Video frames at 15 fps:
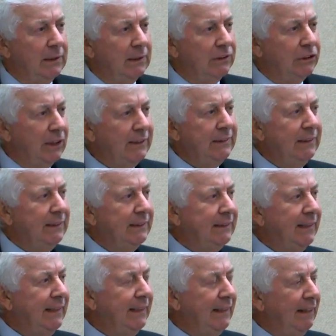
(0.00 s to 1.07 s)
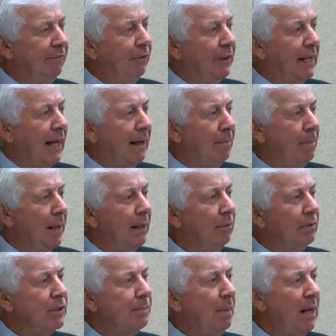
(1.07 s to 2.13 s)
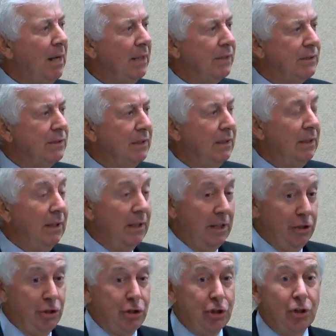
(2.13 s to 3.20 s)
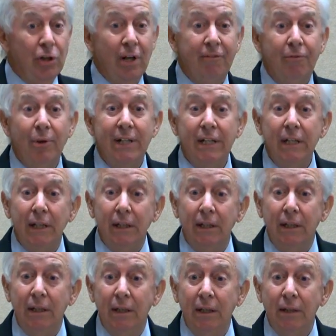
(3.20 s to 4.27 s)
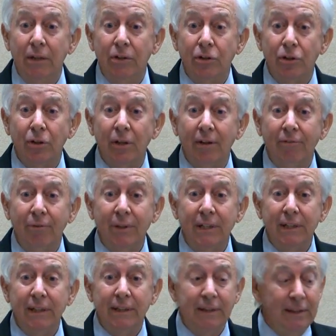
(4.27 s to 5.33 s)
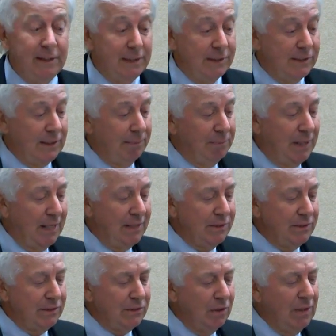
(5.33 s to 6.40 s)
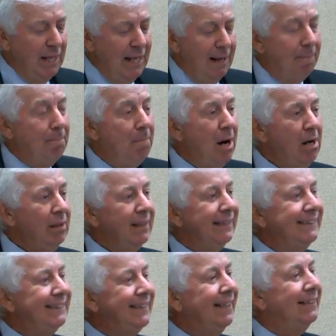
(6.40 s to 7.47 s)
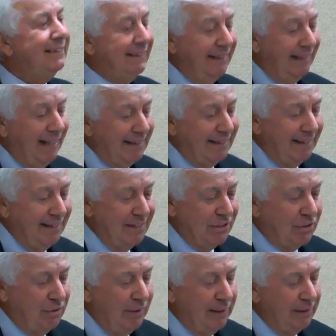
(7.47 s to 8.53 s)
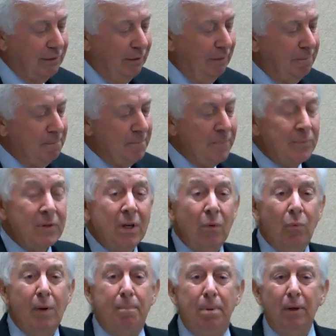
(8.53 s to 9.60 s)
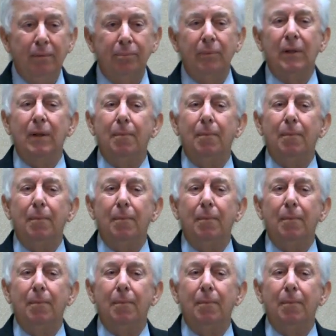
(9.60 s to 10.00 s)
just to see if we got a better response. And sure enough, we did. Sure enough, we did in some cases. So market testing, I think, is critical. We built